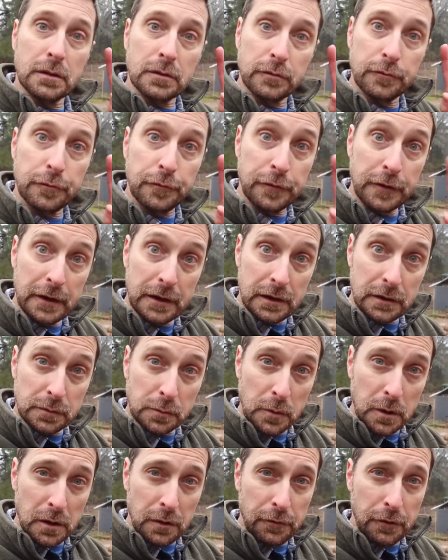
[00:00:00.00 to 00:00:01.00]
Feed is
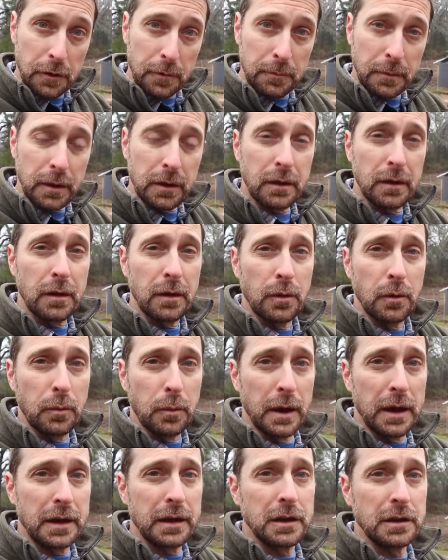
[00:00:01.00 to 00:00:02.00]
one of them
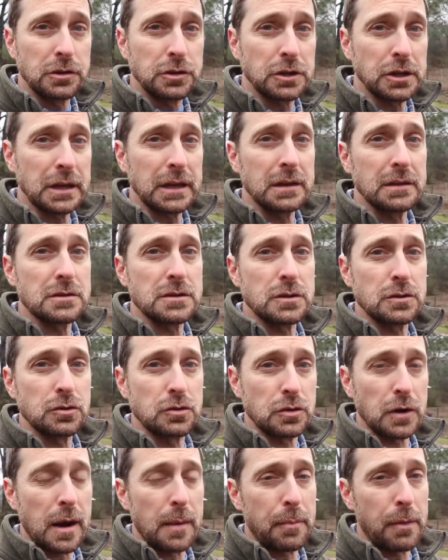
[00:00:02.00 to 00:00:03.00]
when chickens
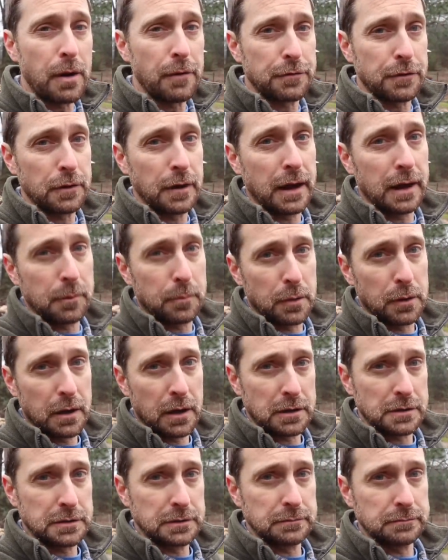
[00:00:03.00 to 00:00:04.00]
drop off their egg
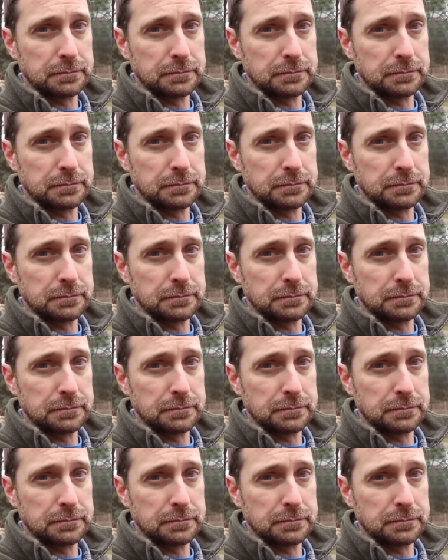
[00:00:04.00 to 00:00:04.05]
production.